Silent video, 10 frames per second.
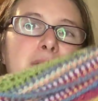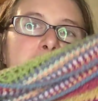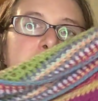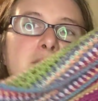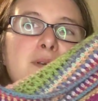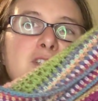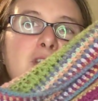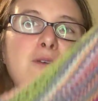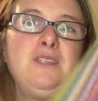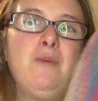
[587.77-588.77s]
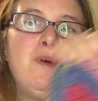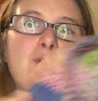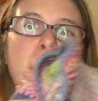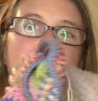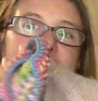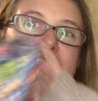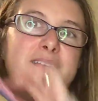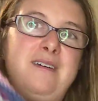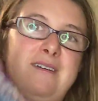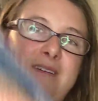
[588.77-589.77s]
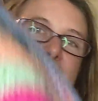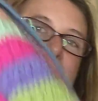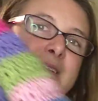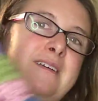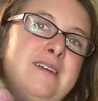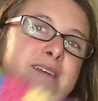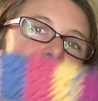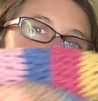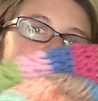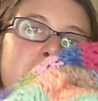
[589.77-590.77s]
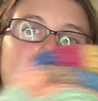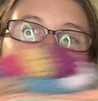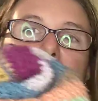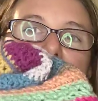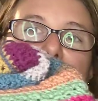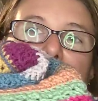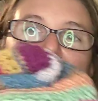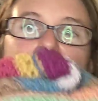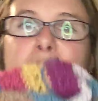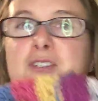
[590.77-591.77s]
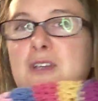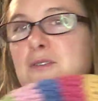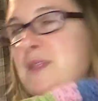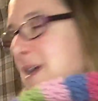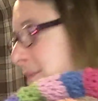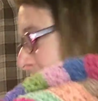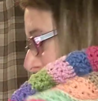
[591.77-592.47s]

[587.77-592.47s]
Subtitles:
and so it shows up a lot better. So I thought I would show you that,